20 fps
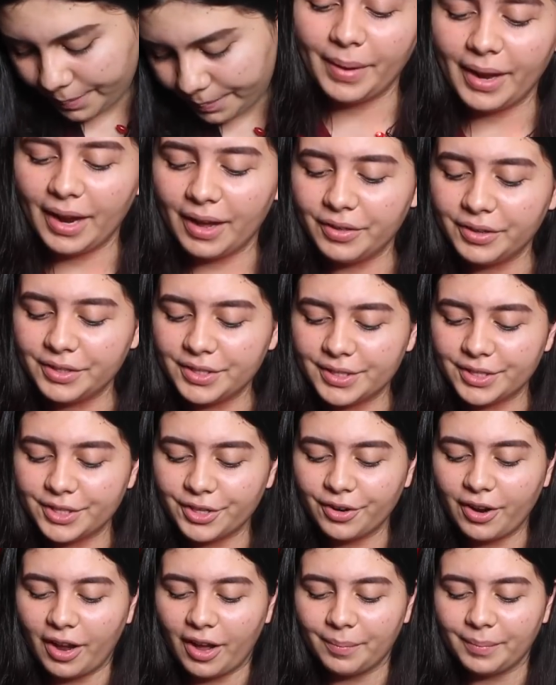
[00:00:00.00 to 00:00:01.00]
My other
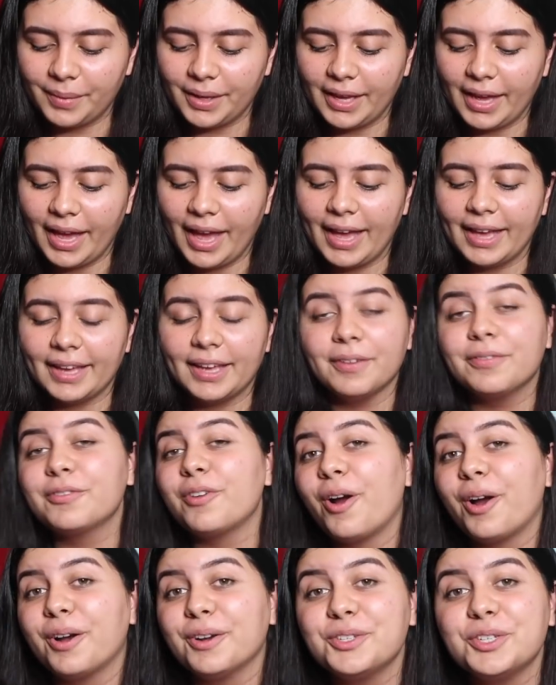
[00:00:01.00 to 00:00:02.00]
sister got me a gift
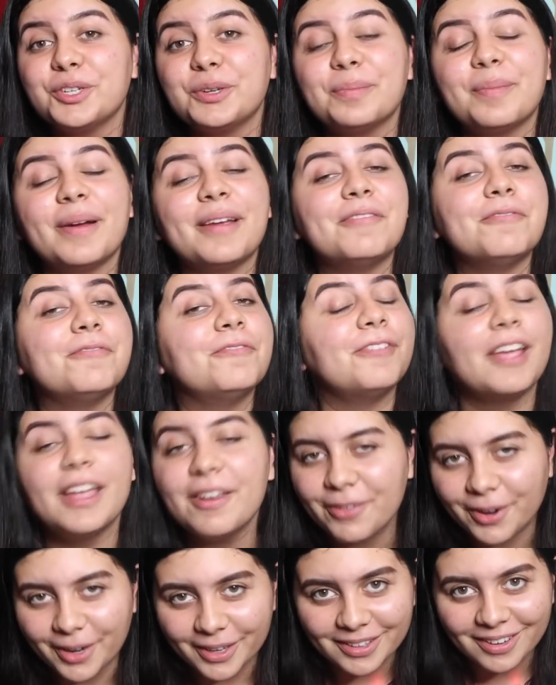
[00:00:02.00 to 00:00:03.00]
card to my
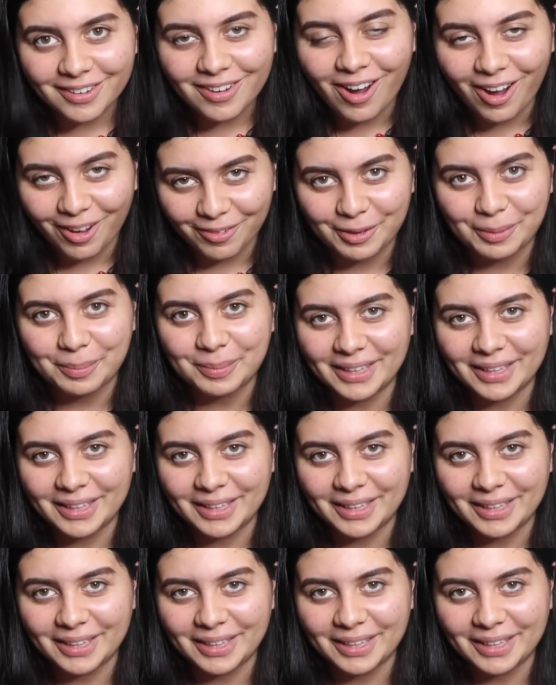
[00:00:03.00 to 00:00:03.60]
favorite coffee